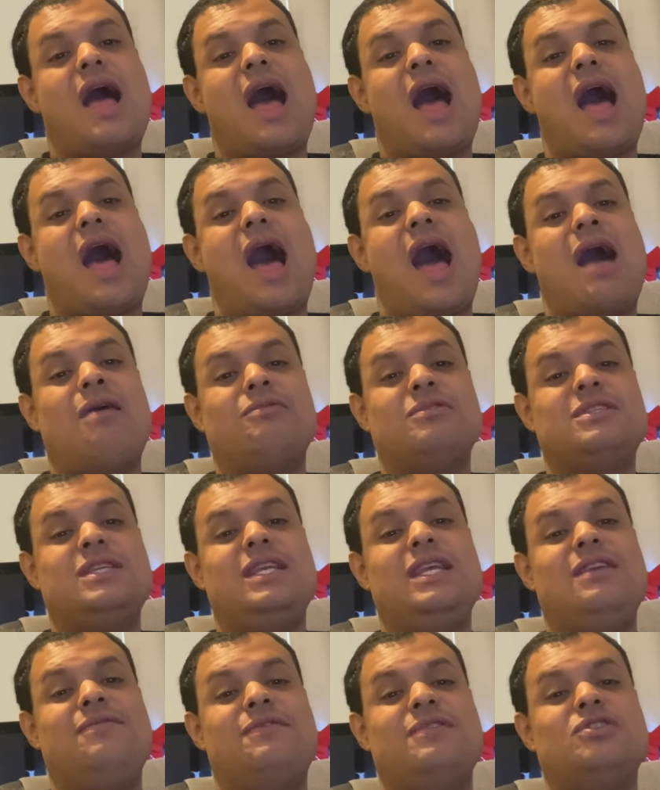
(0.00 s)
I was
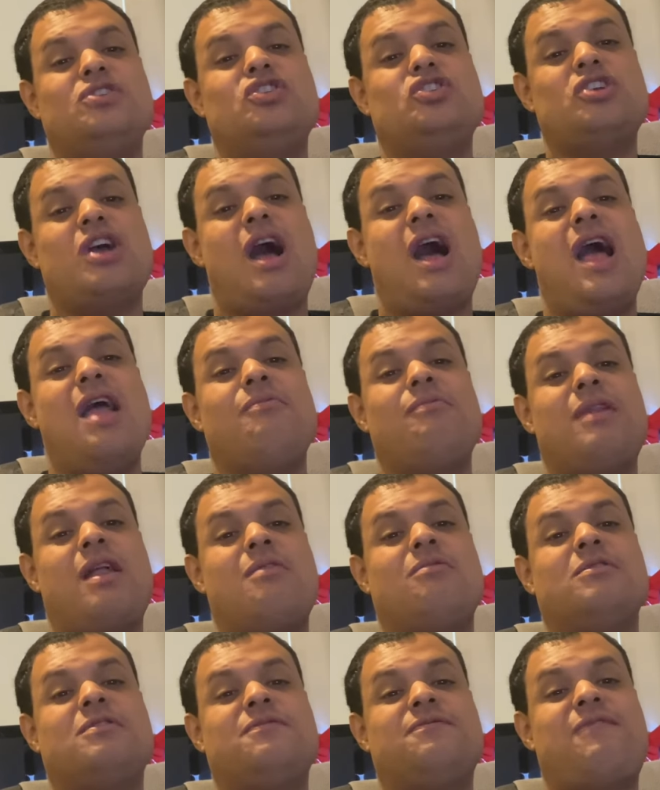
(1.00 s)
even shy when I
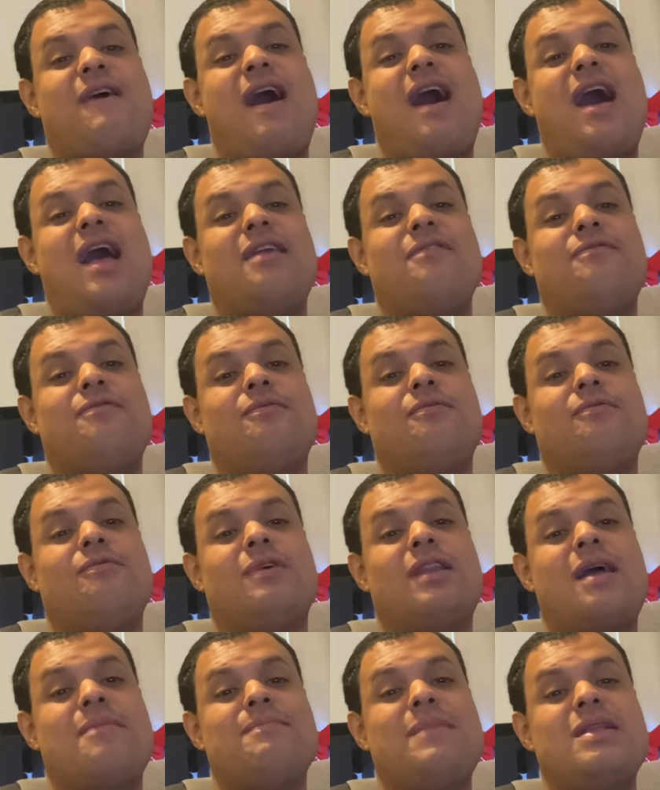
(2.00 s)
was five
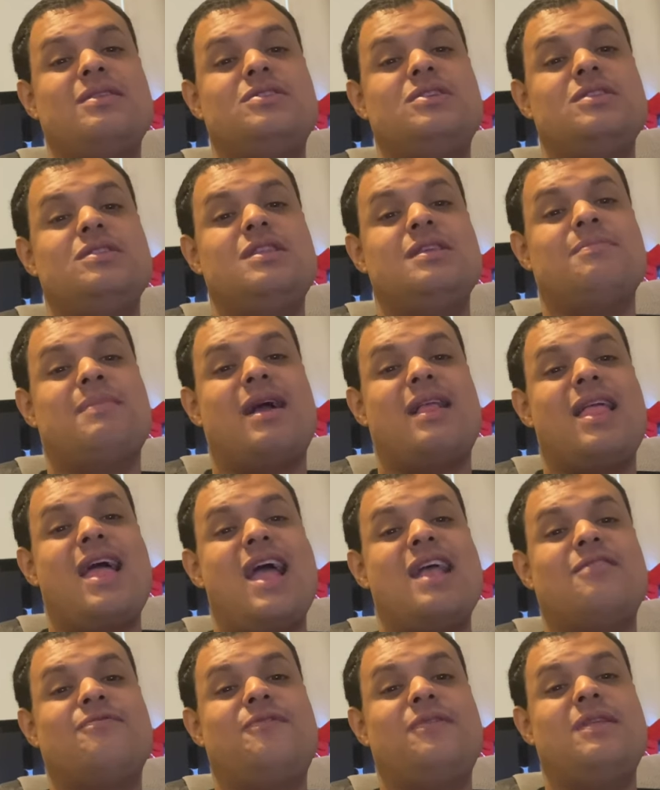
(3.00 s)
when I mentioned in my
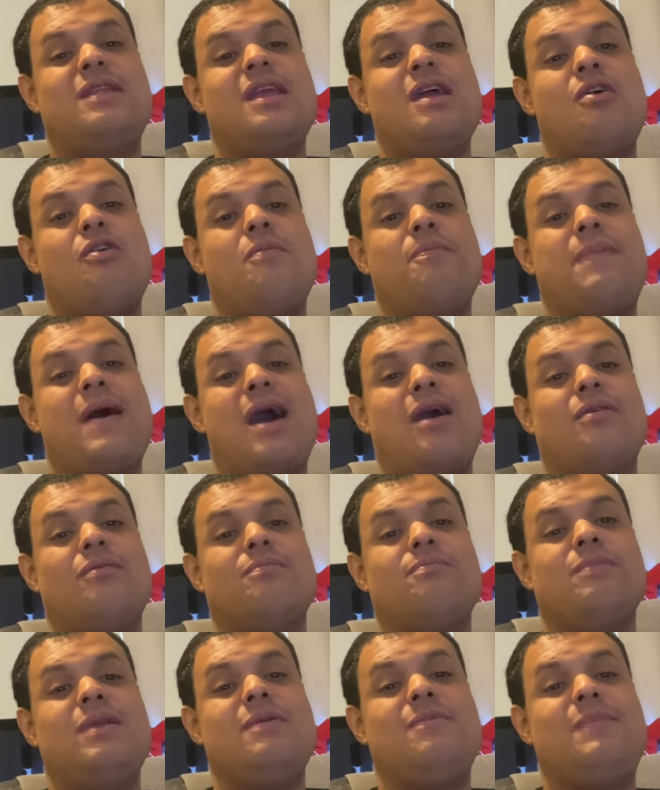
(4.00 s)
last video about
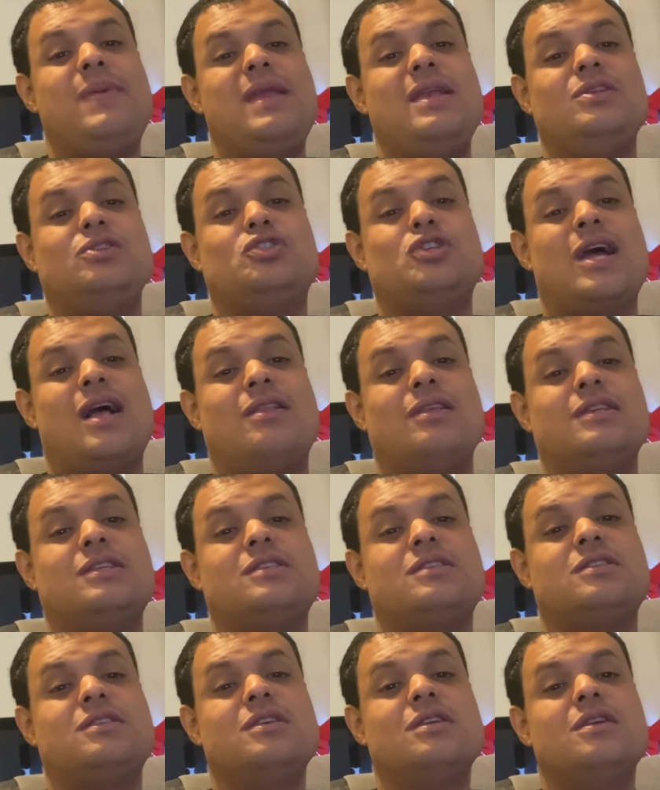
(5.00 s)
me being
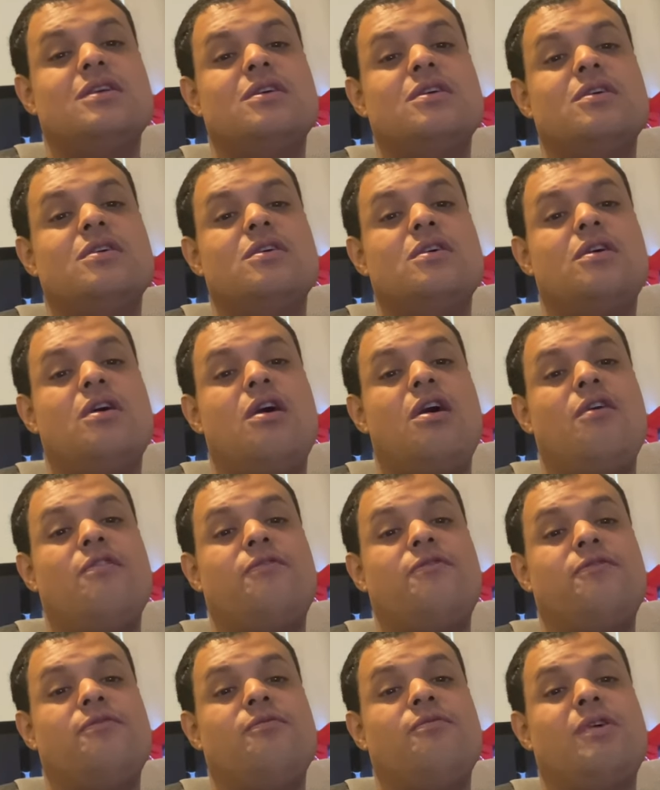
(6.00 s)
jealous
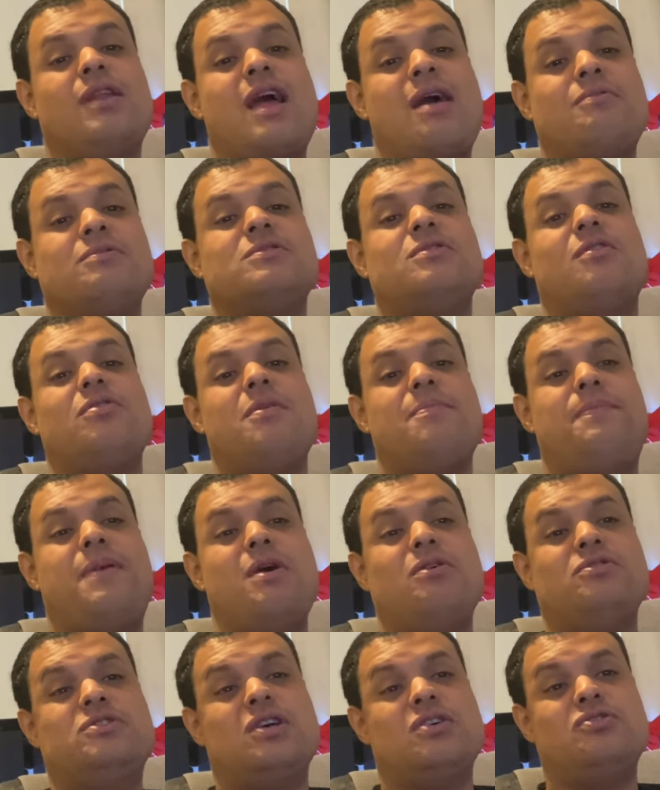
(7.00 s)
of when I was on the
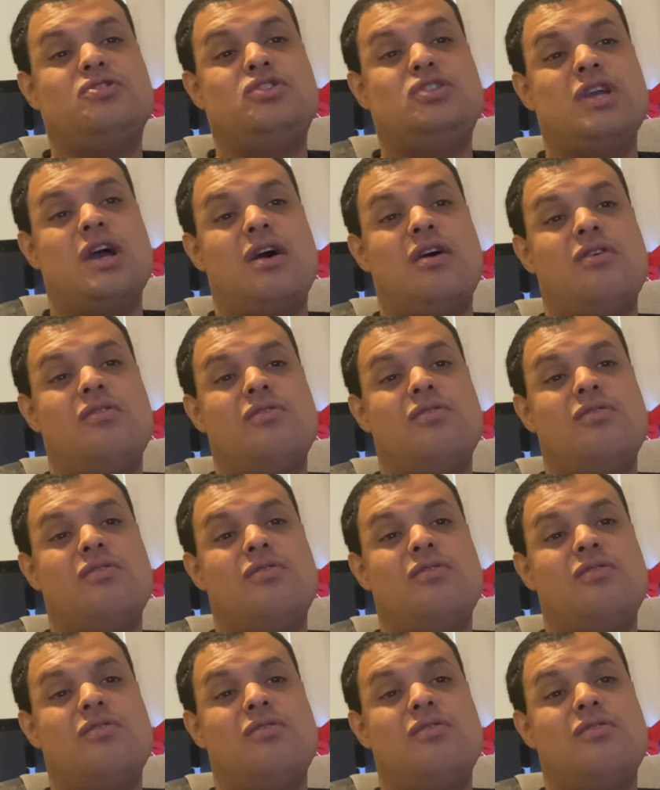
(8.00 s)
Bozo show.